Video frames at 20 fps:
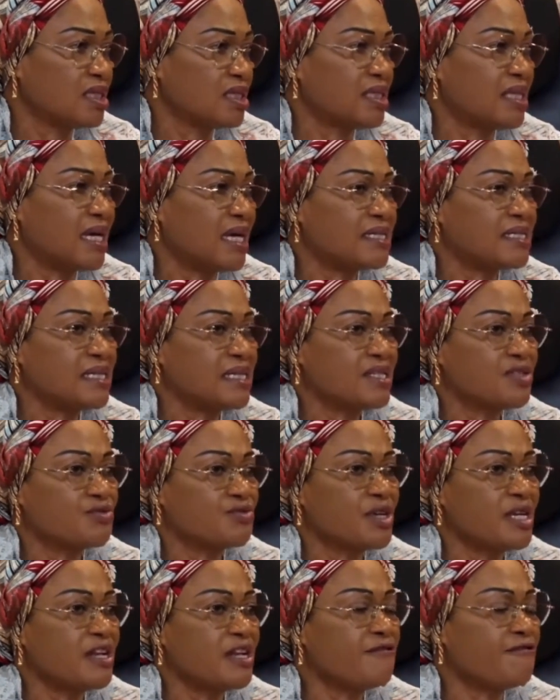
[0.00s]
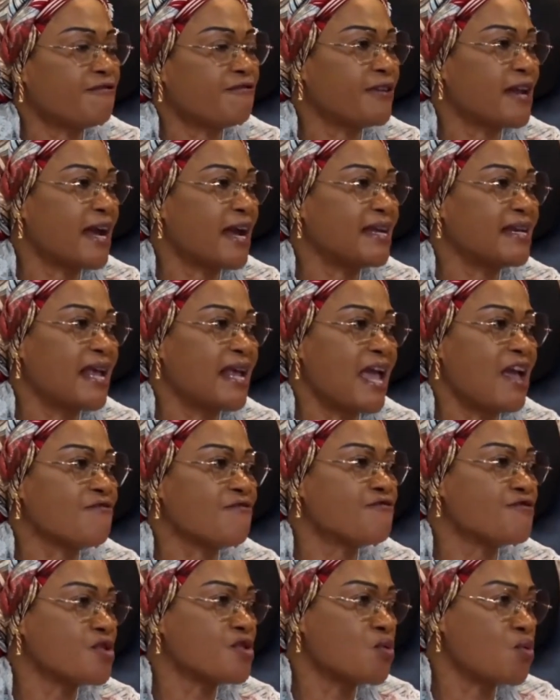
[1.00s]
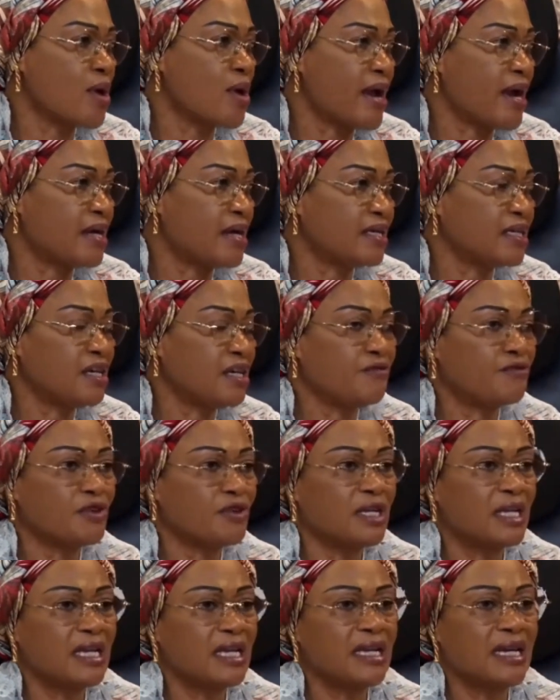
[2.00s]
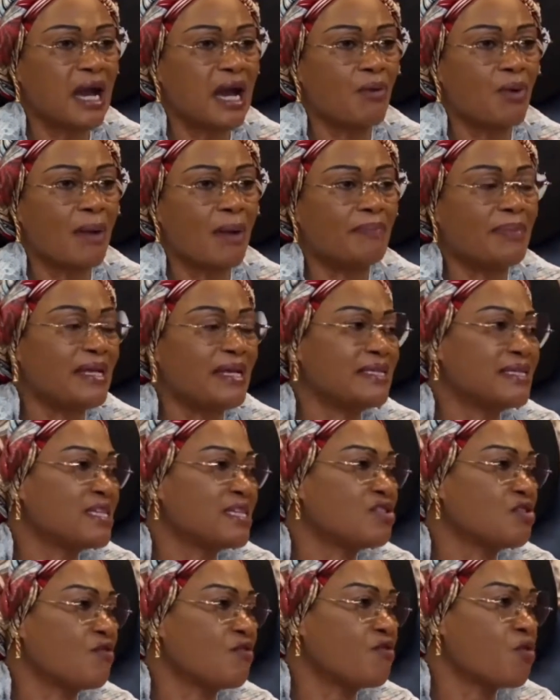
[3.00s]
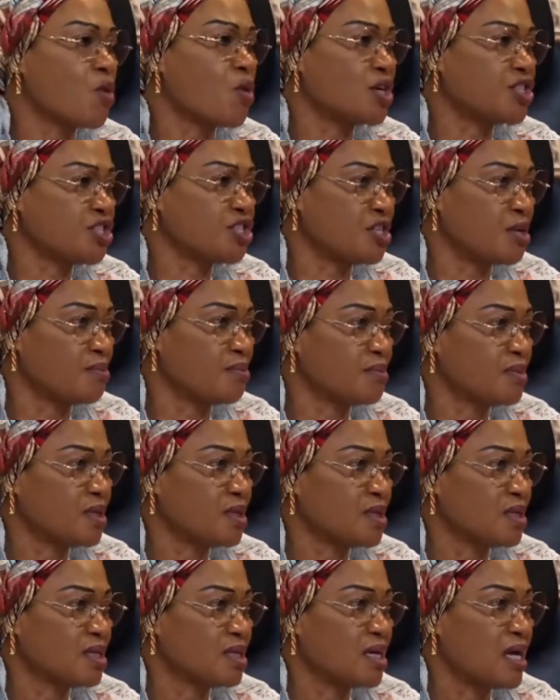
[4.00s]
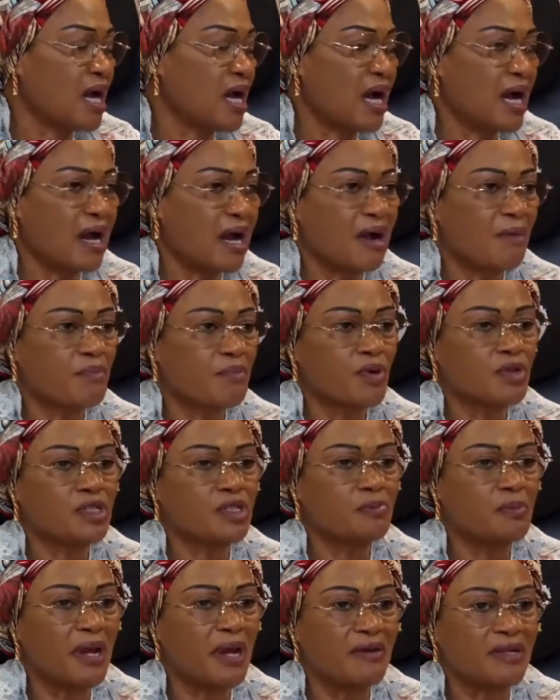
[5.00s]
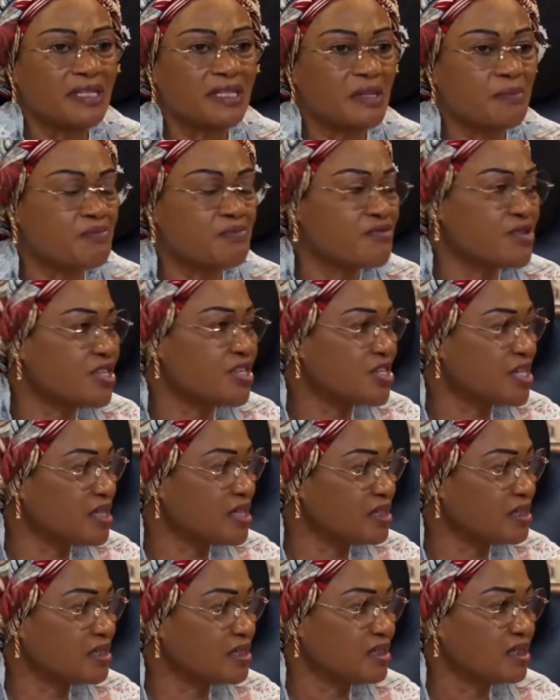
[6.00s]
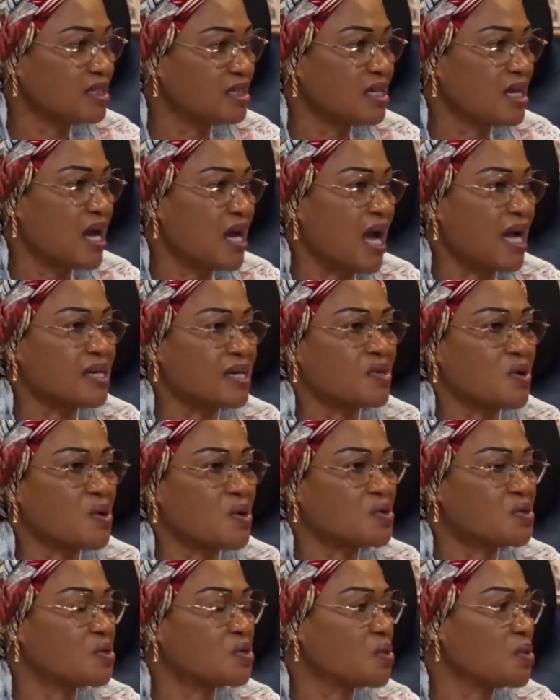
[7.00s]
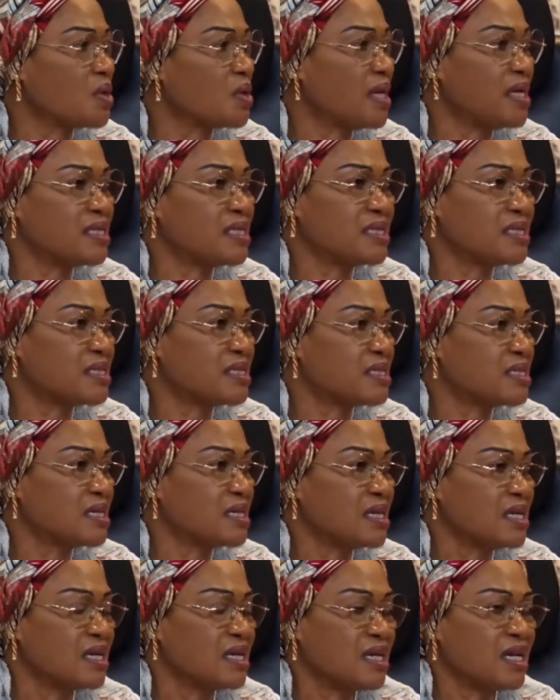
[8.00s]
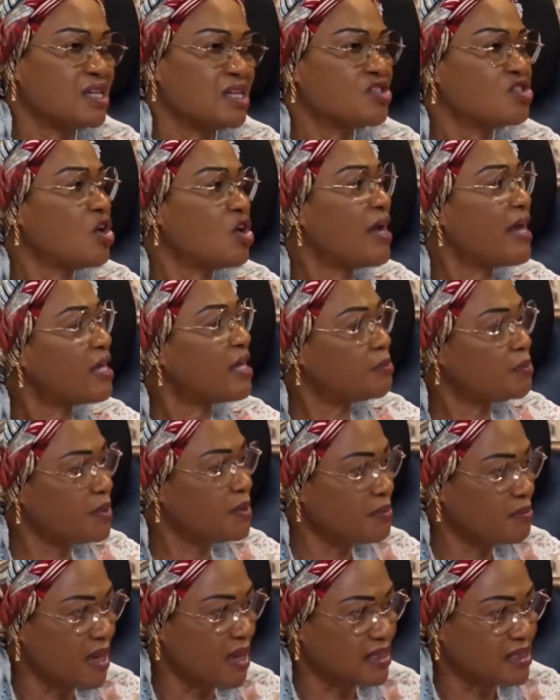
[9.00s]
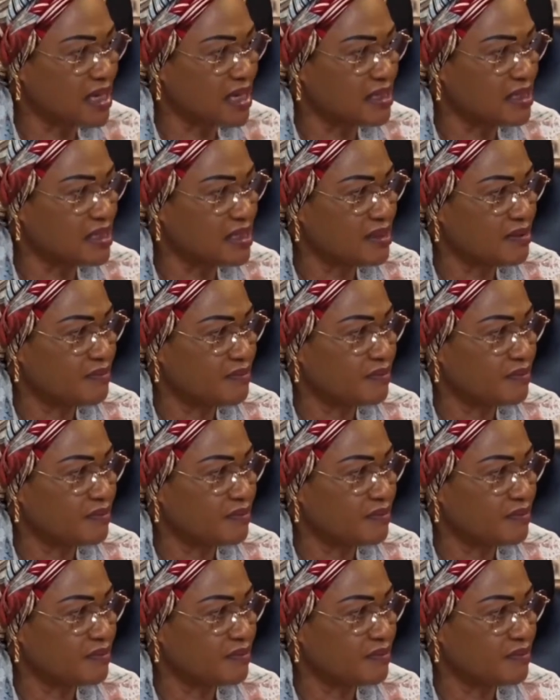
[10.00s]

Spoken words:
that is really flying everywhere, even in our places of worship, prosperity preaching, and also it's not helping matters.